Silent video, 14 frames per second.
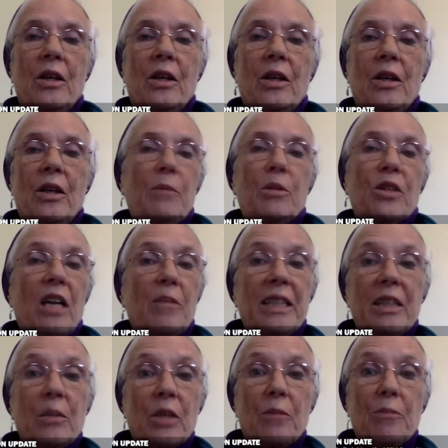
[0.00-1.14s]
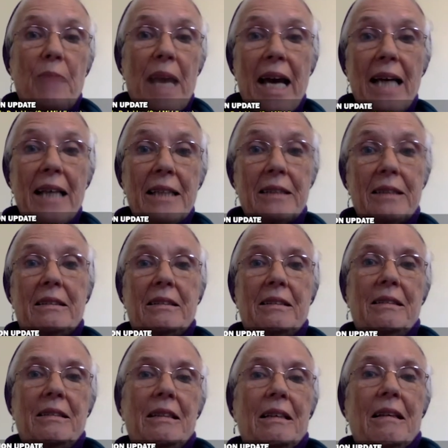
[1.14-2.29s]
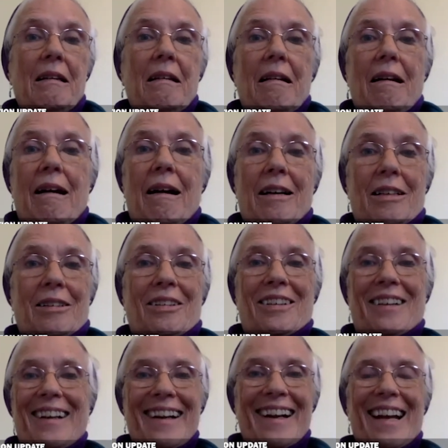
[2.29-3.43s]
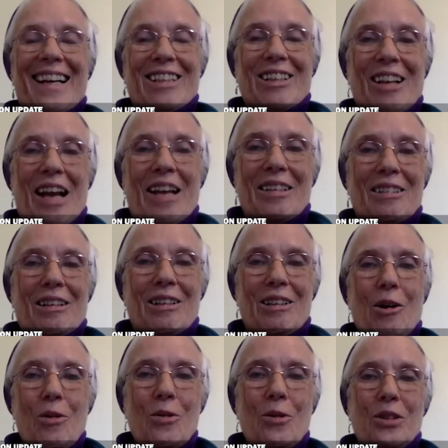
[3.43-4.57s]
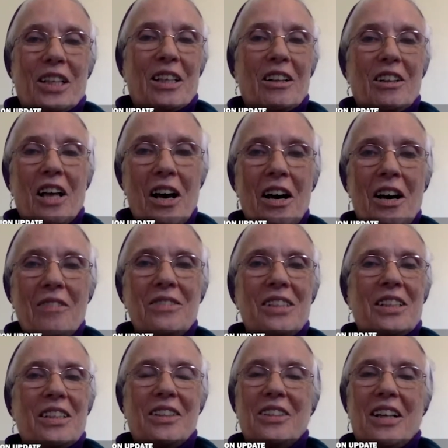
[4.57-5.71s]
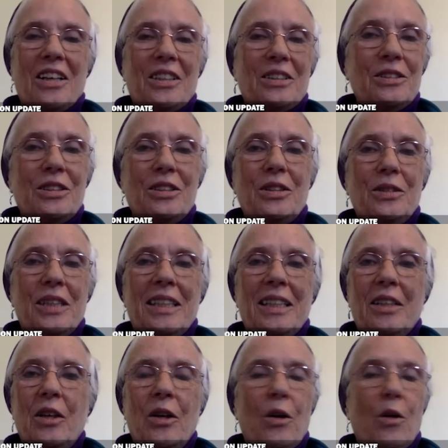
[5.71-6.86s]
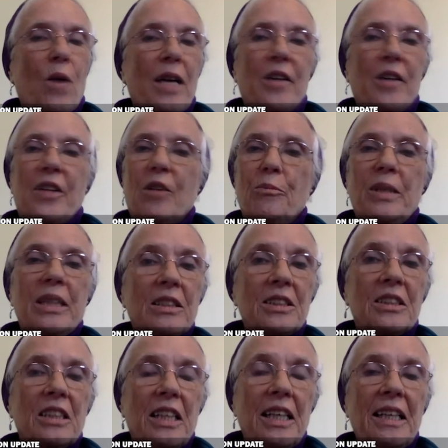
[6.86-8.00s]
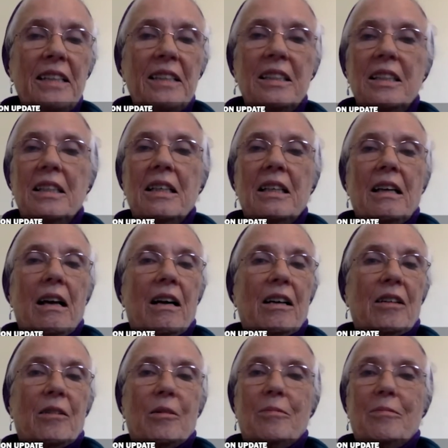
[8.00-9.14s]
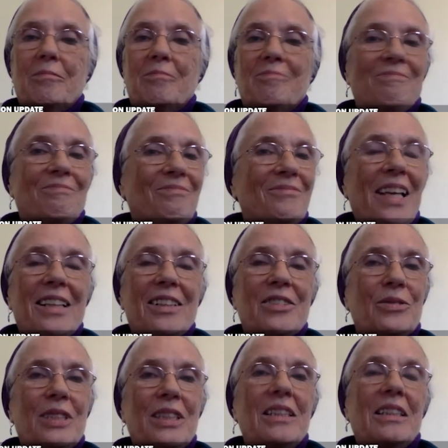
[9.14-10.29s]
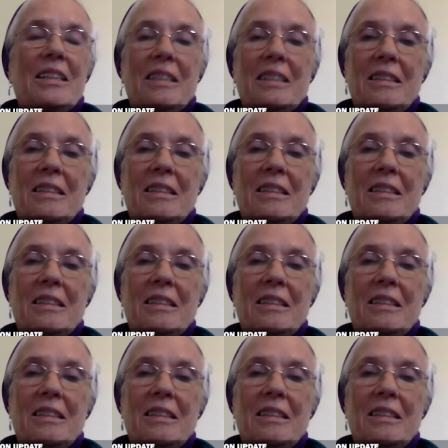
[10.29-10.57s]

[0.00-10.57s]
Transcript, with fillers: people are coming in with masks uh, and, and clothes and gloves. They're not used to it. Why are their meals late? Uh, it's really